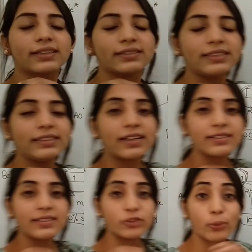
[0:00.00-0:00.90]
consider a
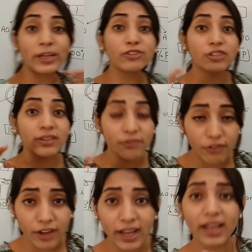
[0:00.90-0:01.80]
situation
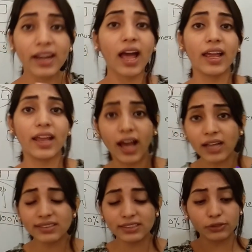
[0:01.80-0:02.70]
where I
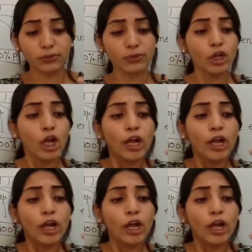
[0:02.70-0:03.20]
ask you